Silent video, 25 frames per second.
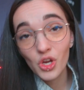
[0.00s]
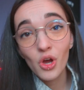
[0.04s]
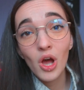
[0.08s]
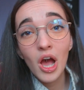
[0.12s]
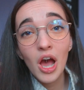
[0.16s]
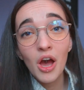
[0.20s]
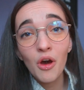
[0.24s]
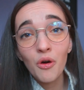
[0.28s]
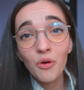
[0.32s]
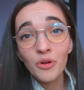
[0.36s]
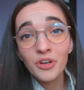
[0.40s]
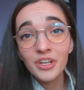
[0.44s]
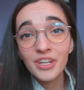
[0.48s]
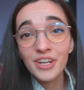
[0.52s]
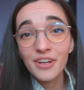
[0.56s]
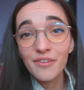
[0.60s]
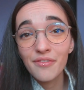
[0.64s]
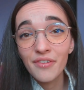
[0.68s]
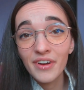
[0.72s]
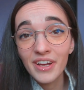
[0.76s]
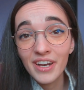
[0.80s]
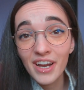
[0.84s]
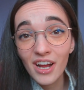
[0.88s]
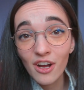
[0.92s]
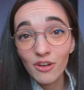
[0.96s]
how did I
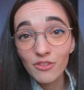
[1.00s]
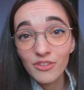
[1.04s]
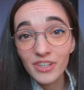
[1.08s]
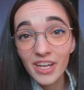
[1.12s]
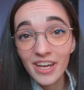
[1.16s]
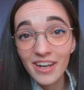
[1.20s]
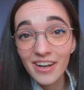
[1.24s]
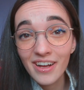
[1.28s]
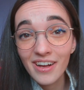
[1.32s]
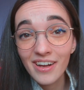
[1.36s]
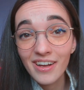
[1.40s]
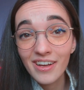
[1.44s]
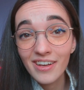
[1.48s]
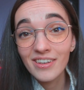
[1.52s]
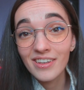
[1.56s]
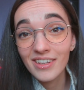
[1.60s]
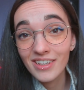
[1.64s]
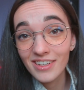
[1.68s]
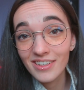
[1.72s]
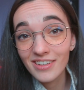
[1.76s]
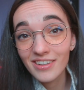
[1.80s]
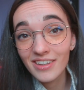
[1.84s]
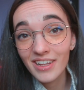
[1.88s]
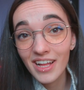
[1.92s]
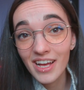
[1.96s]
find out that I
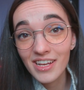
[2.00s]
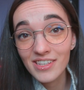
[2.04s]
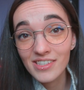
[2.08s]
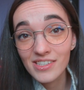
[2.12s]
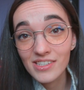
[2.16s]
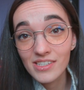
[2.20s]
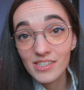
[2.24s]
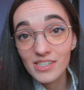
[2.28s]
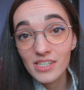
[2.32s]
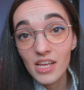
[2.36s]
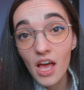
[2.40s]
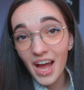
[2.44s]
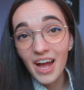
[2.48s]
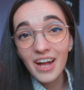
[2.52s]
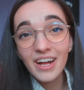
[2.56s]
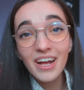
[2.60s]
needed glasses? I